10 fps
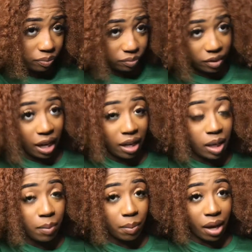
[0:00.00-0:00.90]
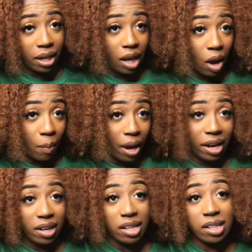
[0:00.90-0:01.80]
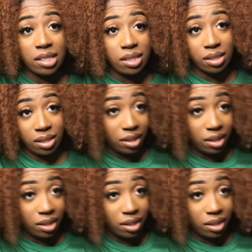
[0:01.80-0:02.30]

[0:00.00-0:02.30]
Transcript: now keep in mind y'all, my hair is